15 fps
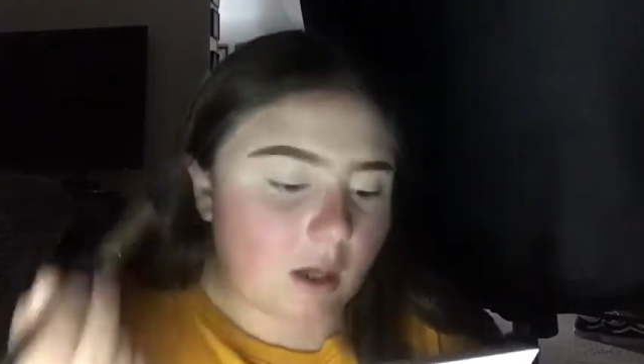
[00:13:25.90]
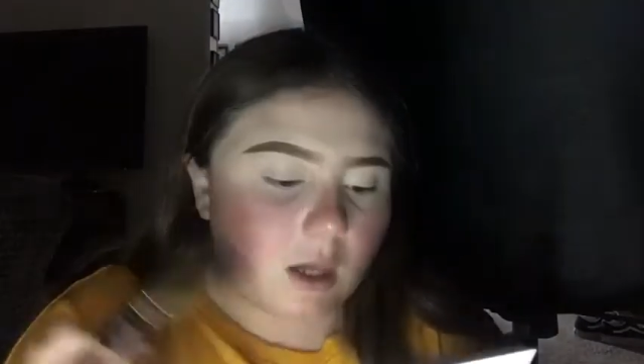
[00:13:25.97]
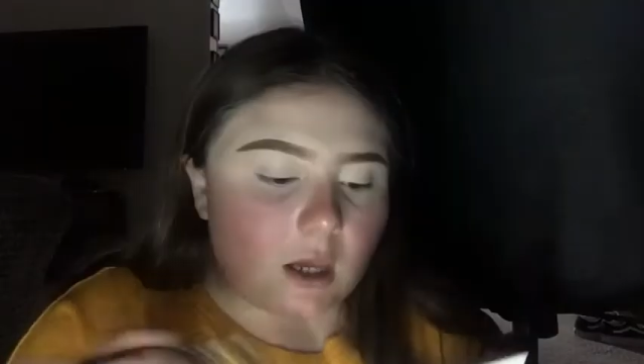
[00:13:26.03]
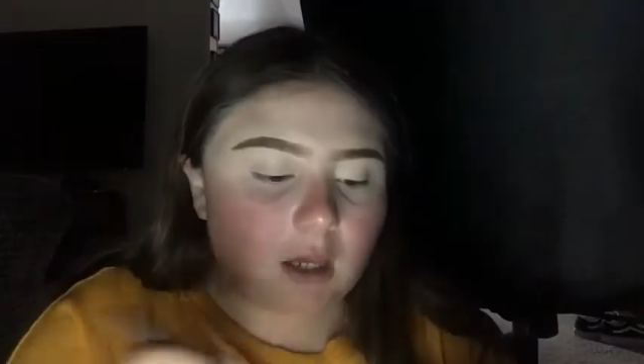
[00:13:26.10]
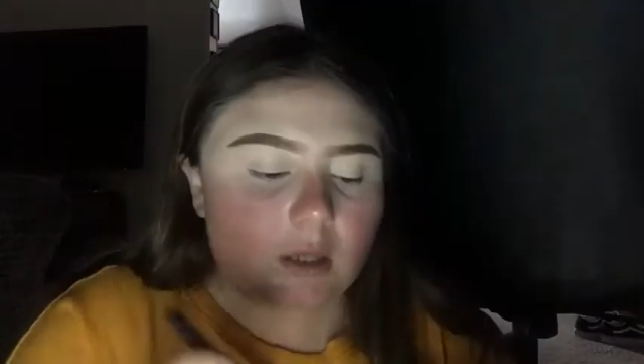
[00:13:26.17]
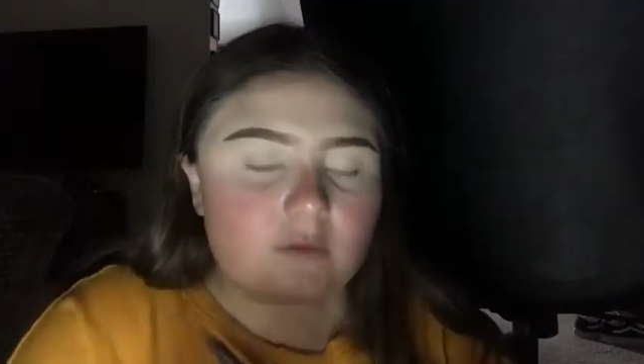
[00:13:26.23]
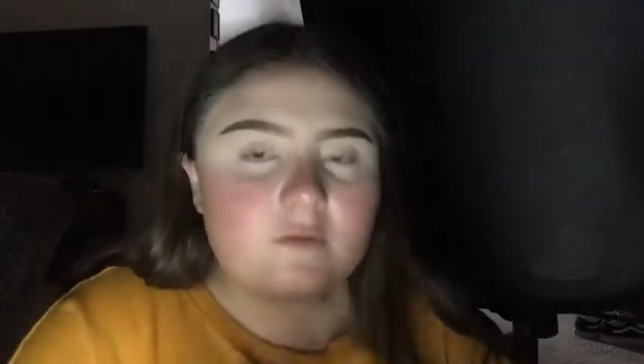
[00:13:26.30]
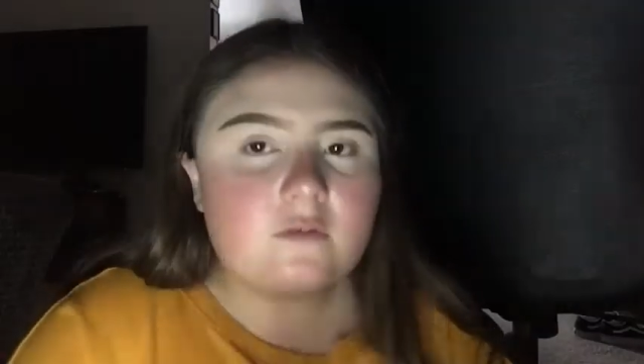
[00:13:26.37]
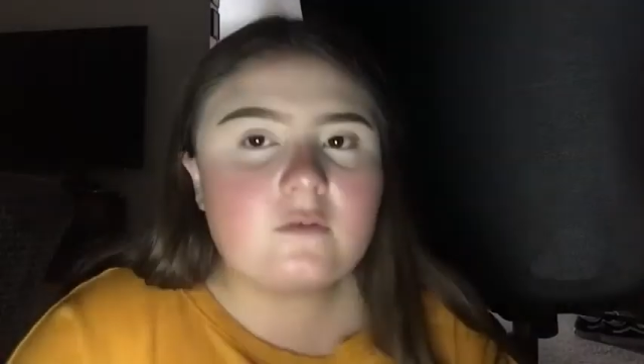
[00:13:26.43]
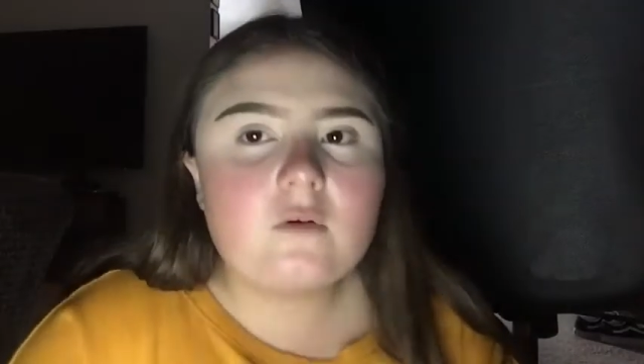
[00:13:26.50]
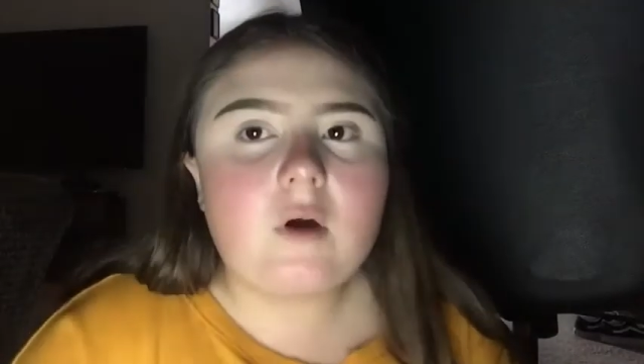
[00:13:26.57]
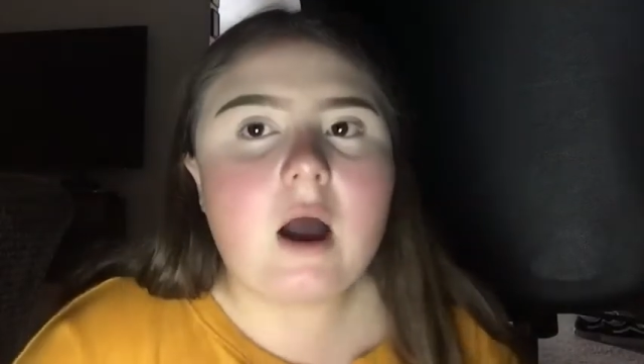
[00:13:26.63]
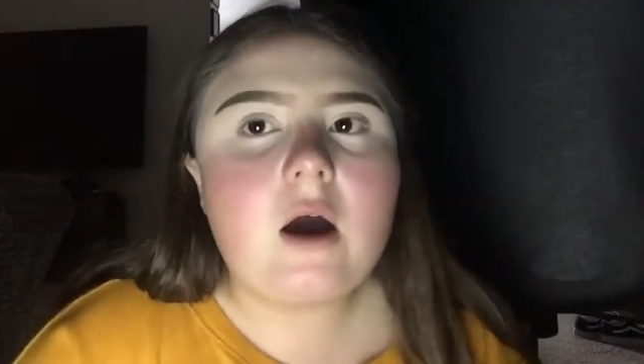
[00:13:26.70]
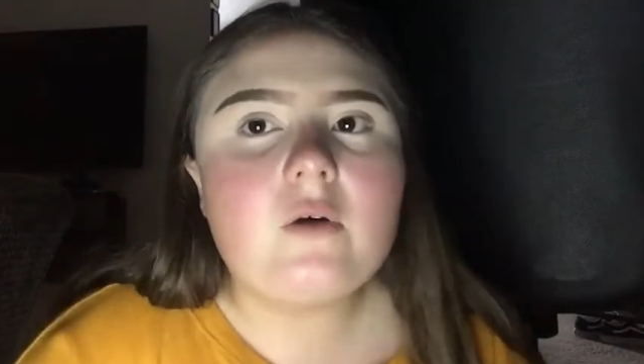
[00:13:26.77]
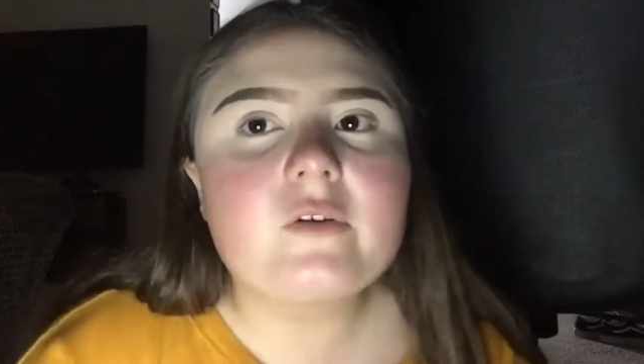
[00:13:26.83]
And
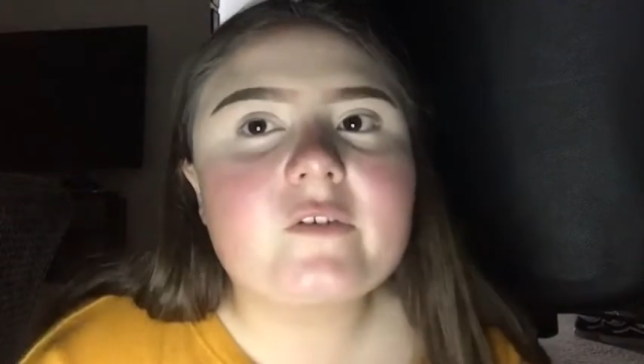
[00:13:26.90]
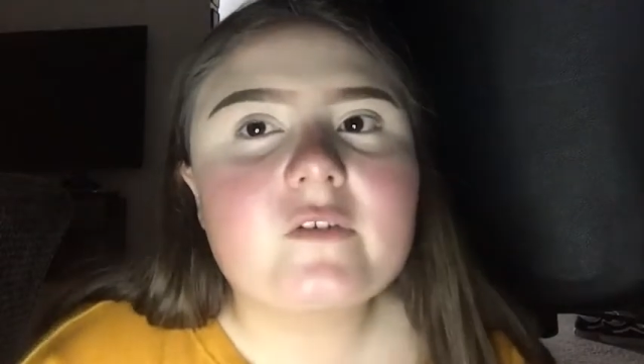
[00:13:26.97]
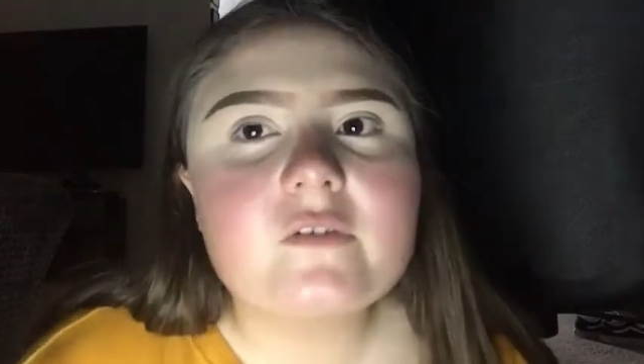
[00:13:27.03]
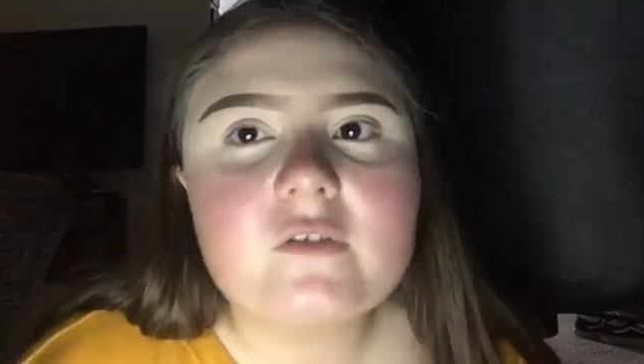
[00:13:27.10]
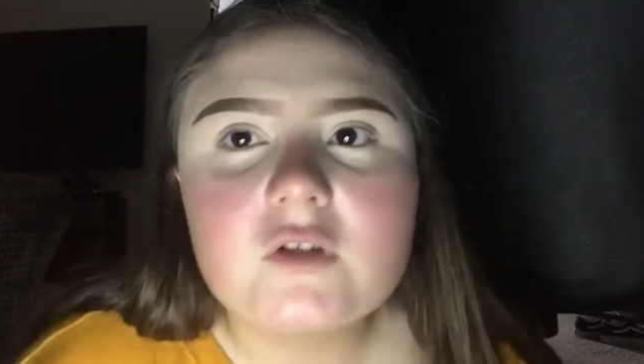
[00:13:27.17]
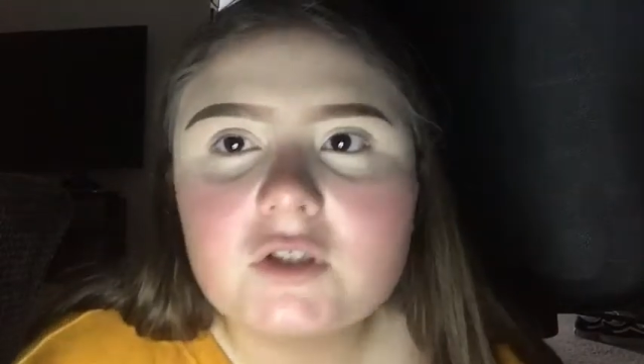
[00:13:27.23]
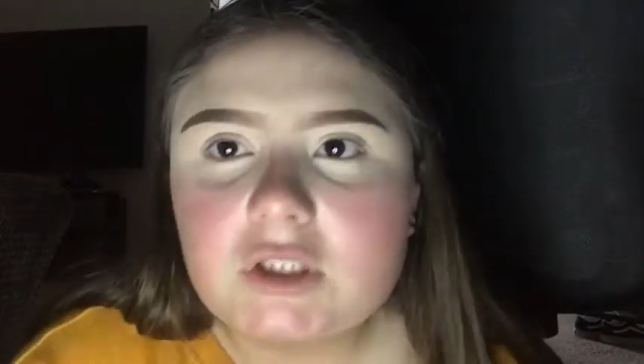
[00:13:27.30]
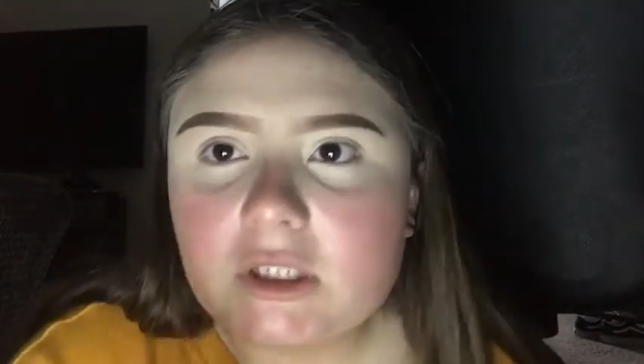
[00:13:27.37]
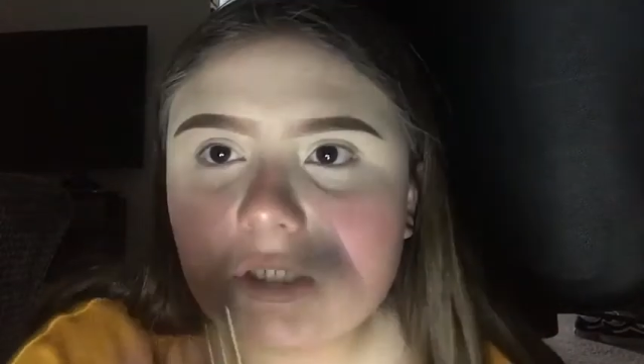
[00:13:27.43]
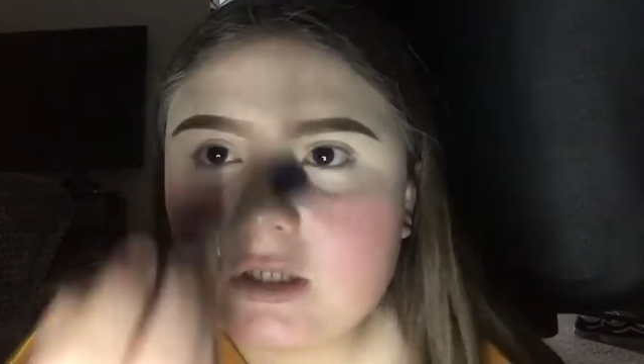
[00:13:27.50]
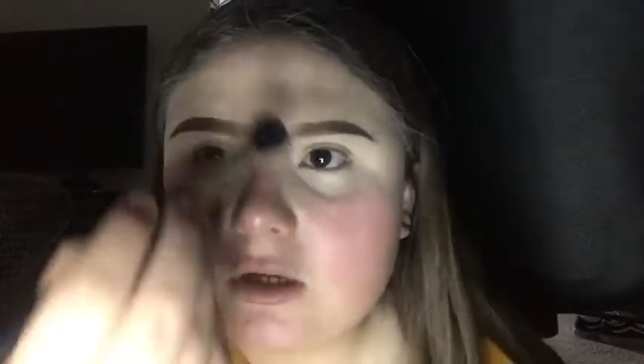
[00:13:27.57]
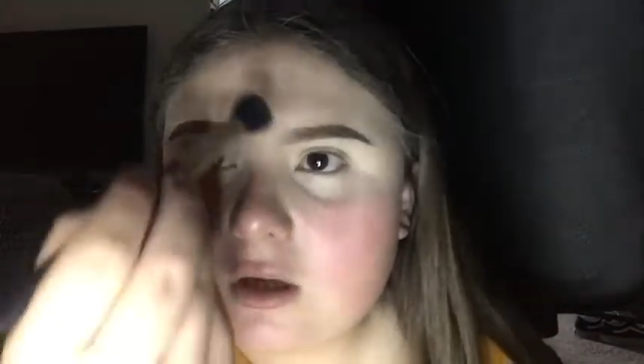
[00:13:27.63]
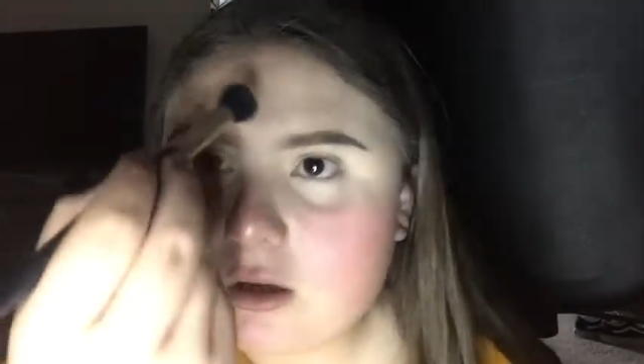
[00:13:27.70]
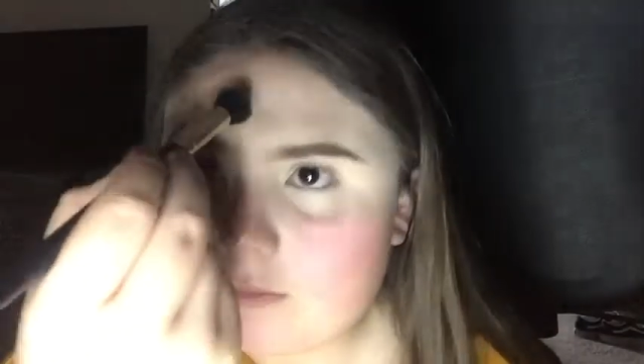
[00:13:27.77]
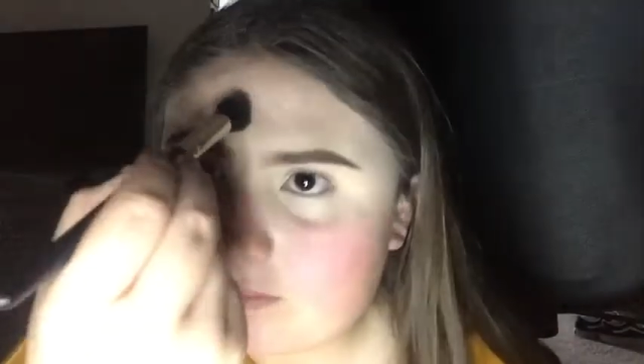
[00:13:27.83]
so I was searching
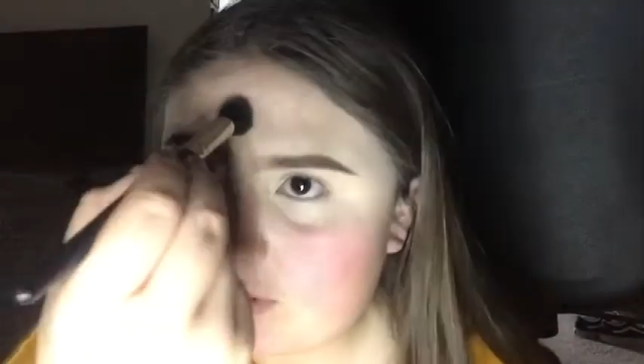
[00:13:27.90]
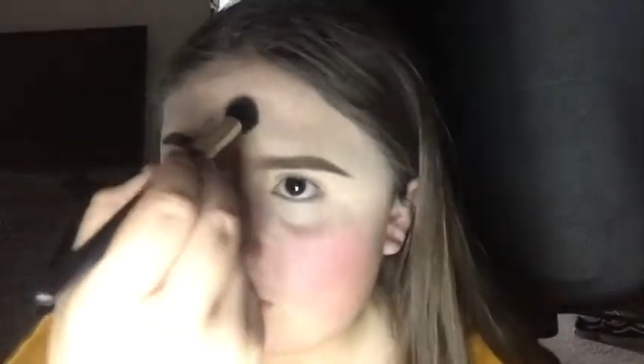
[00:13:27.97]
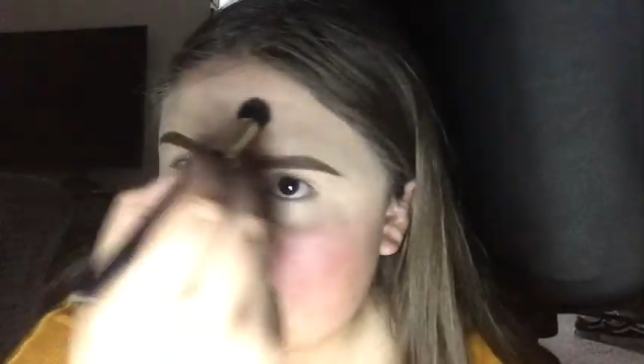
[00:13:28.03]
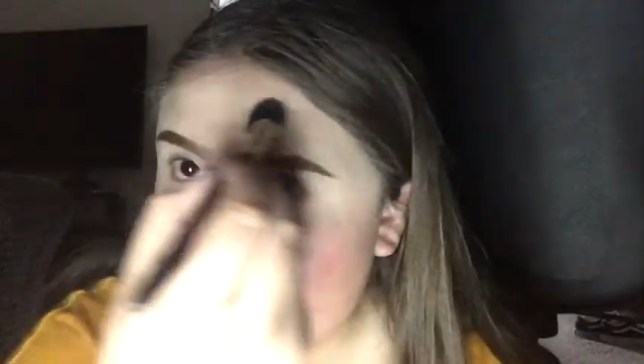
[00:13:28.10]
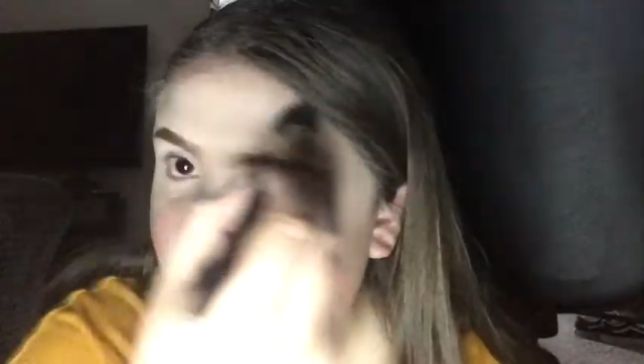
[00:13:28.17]
it up, and I